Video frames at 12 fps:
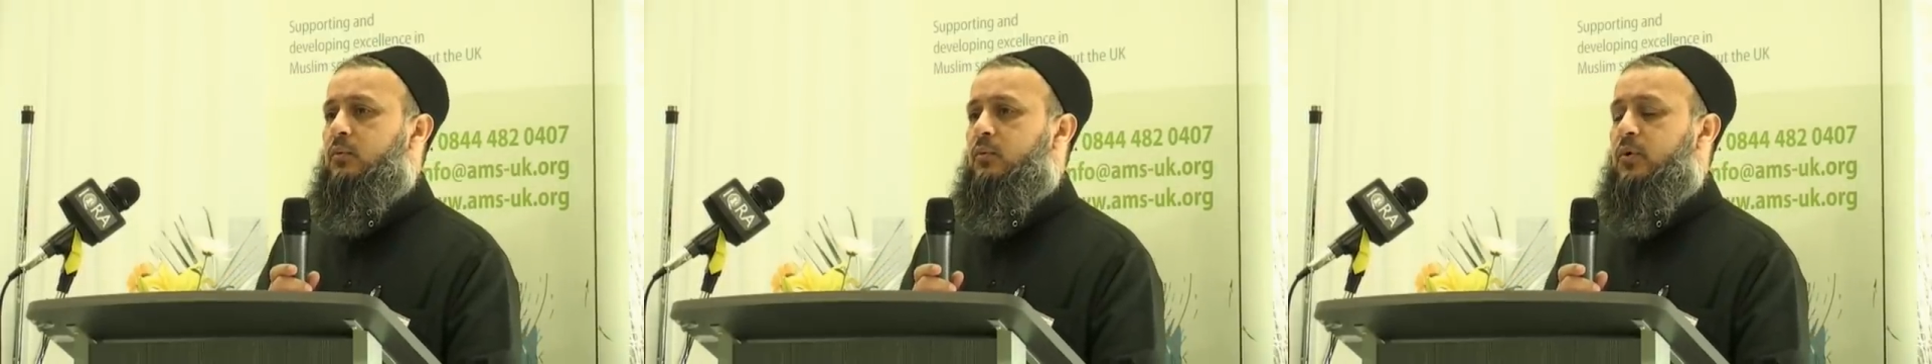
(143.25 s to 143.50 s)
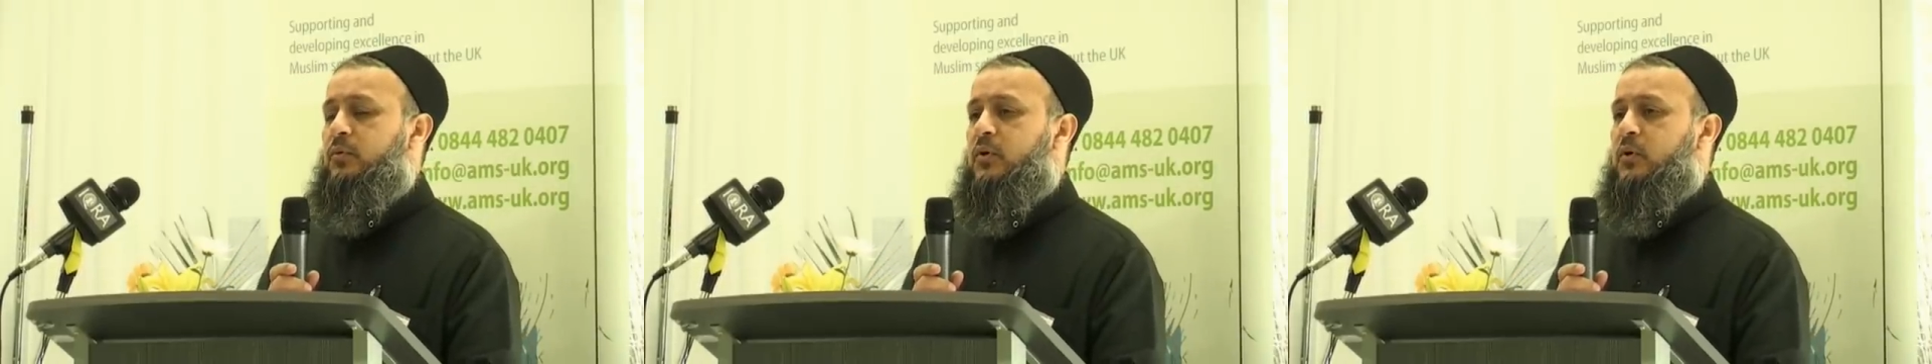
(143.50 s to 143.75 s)

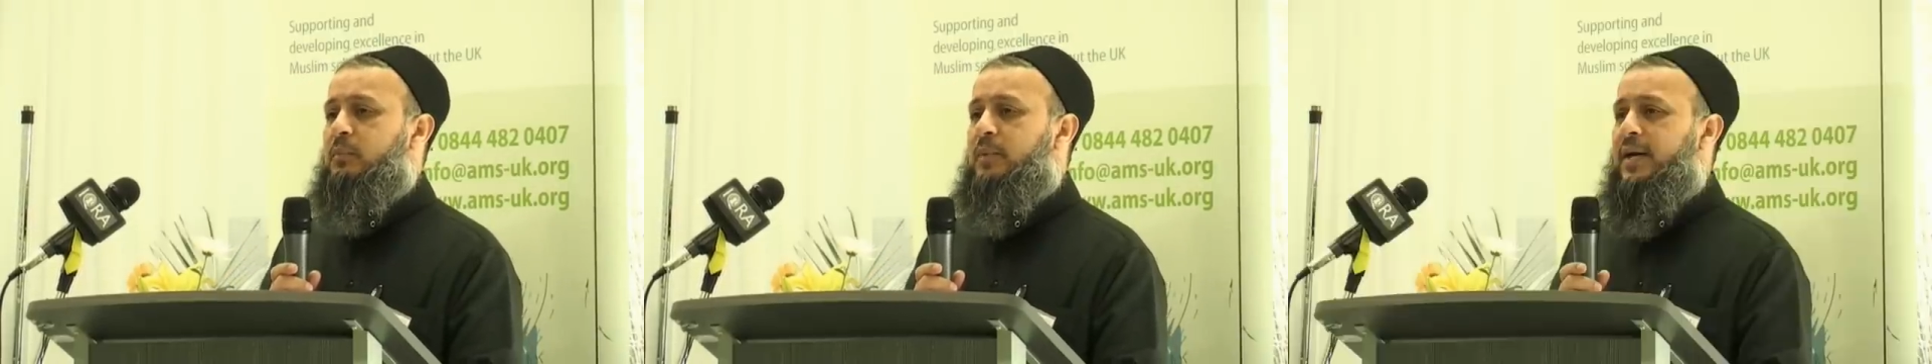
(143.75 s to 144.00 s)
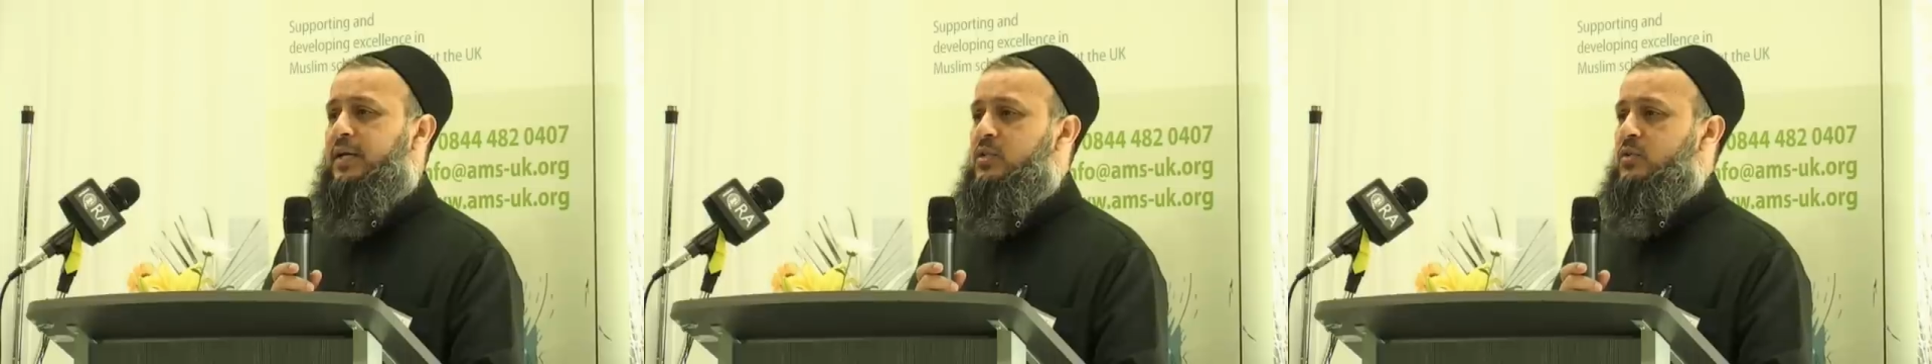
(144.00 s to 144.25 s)
when we go
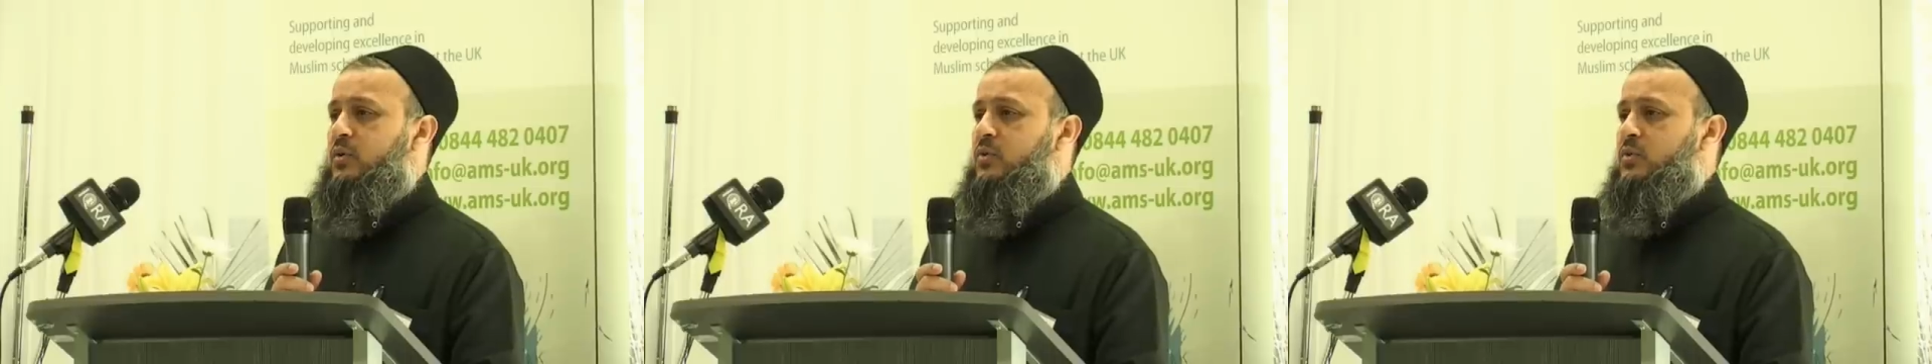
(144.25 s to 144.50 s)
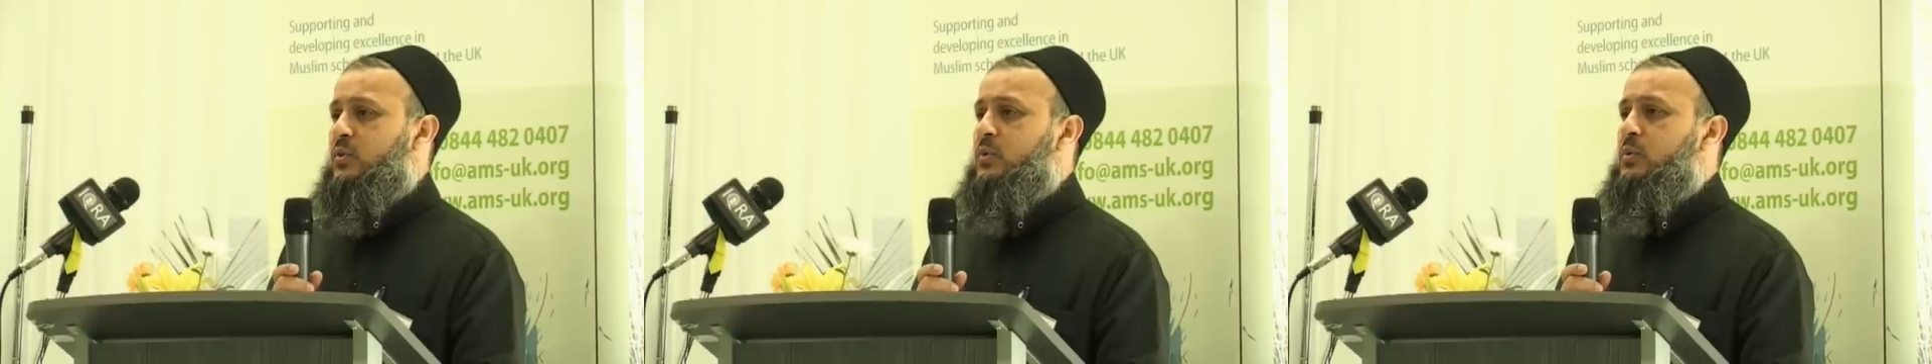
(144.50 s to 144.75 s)
back into our
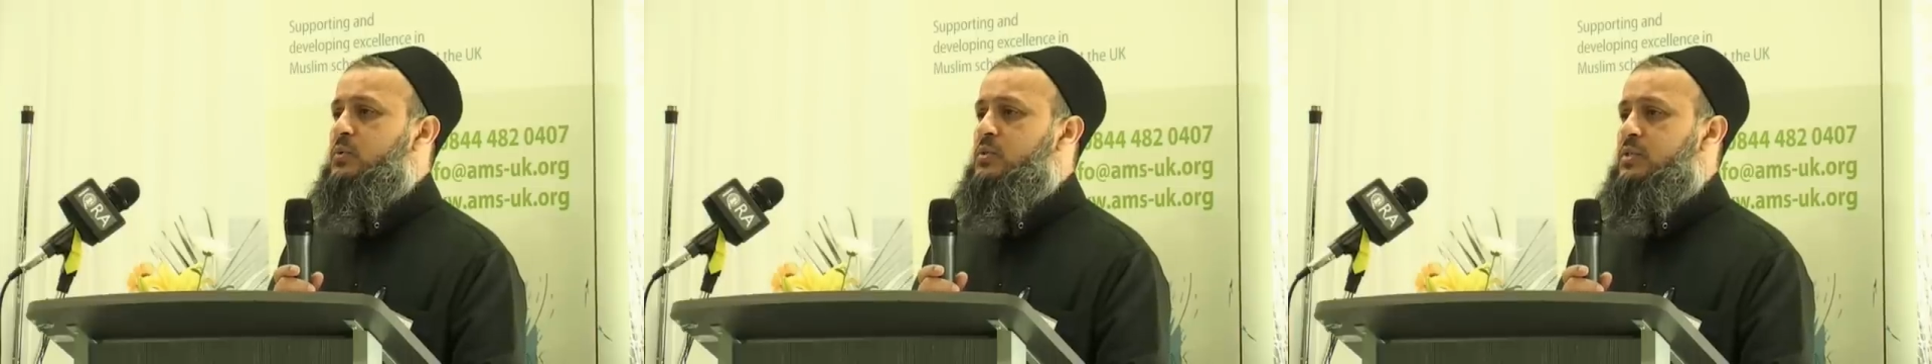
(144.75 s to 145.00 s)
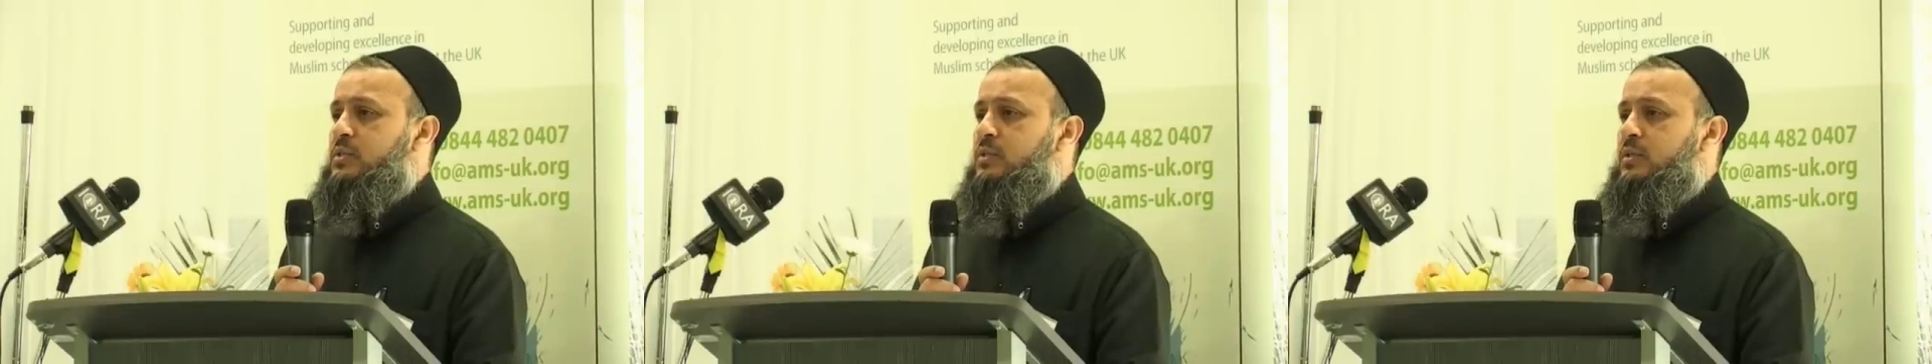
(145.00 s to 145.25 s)

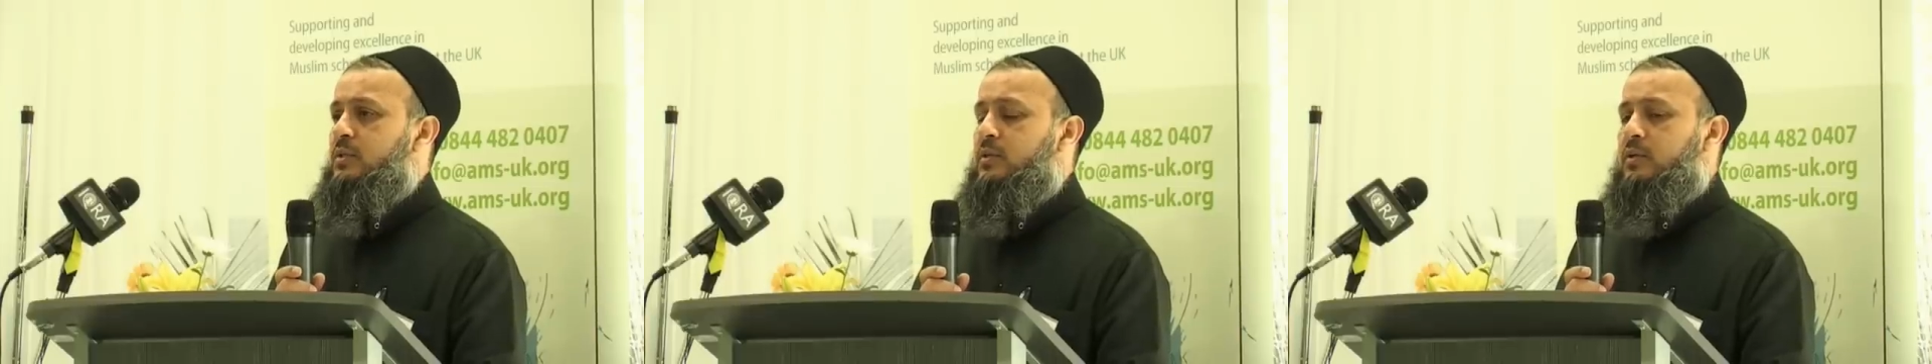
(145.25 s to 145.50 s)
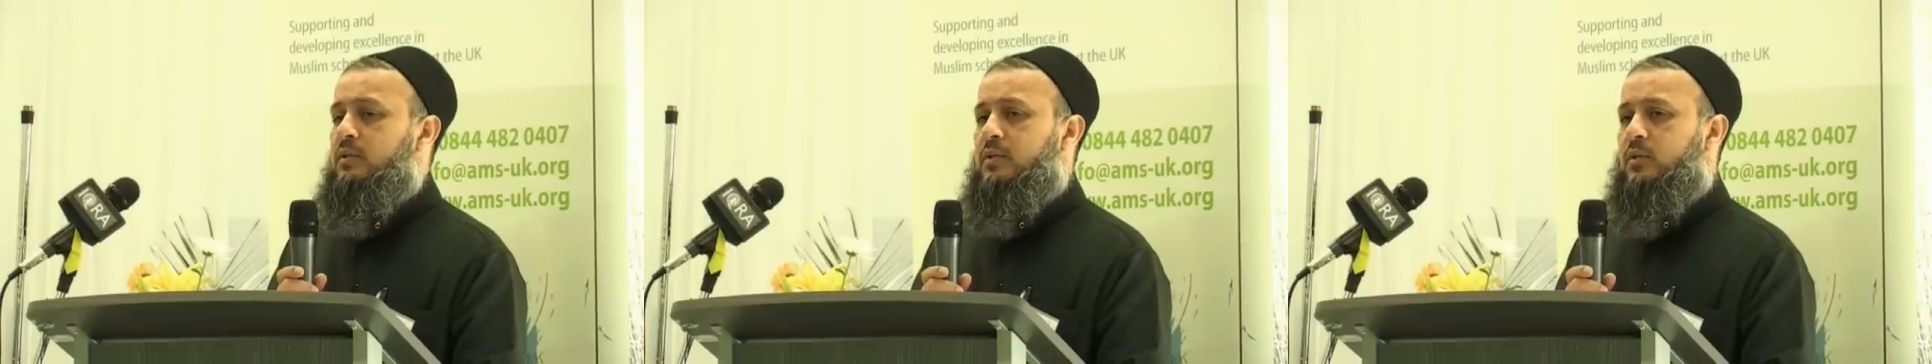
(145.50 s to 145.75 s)
schools,
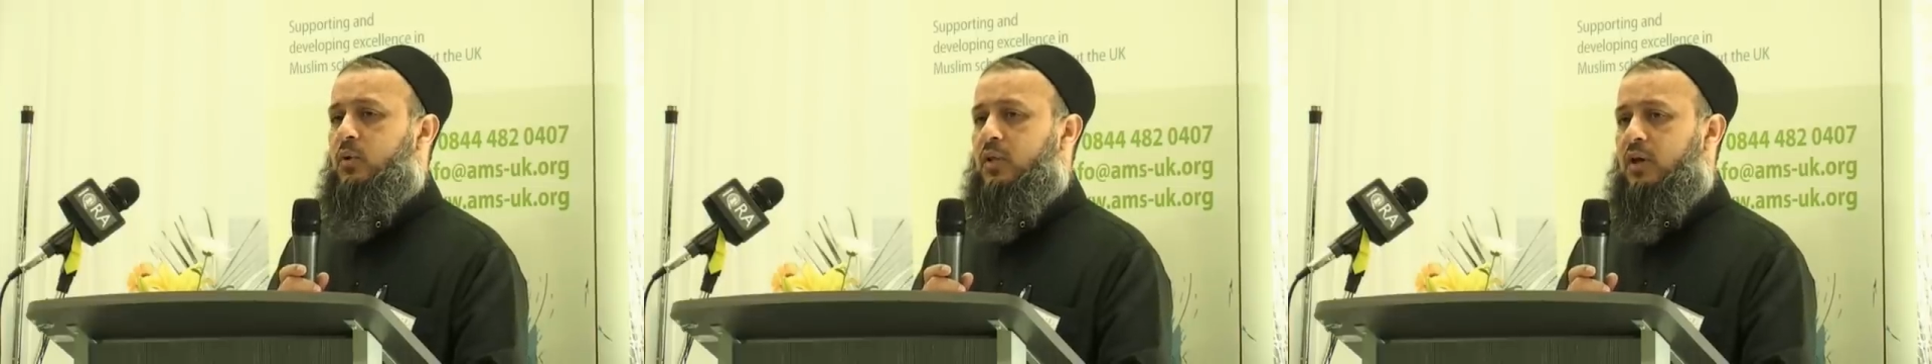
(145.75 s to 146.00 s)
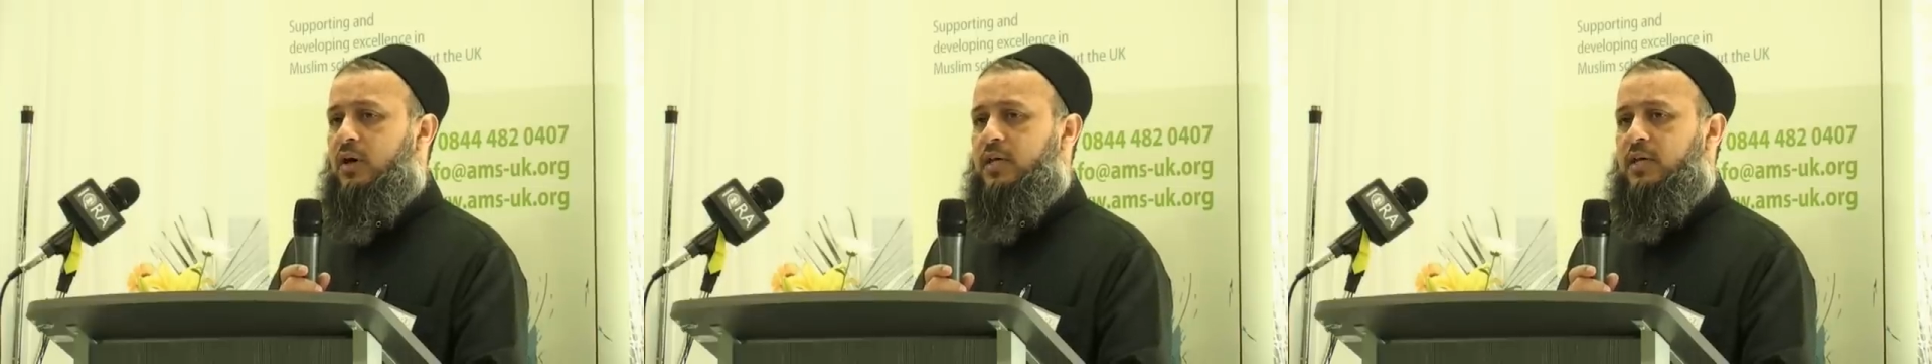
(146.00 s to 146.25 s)
then
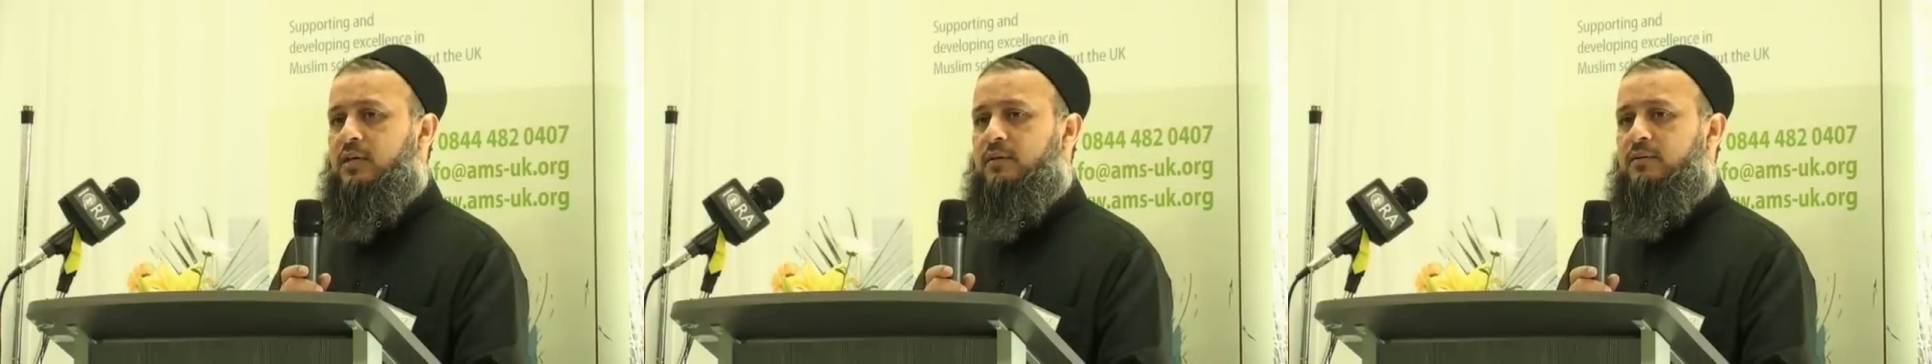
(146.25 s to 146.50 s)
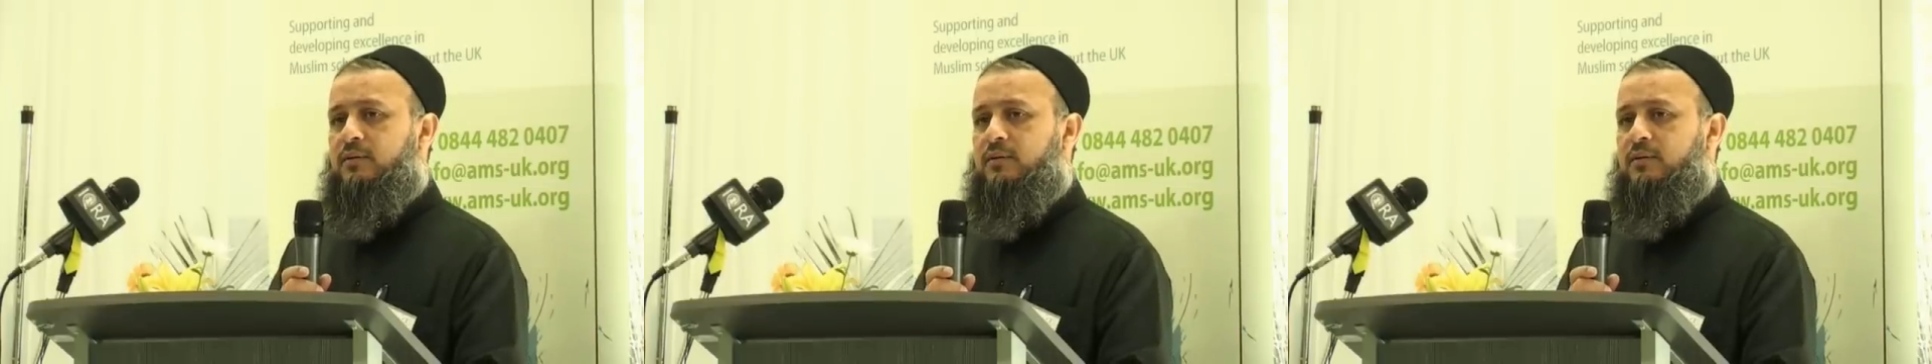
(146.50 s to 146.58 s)
wallahi,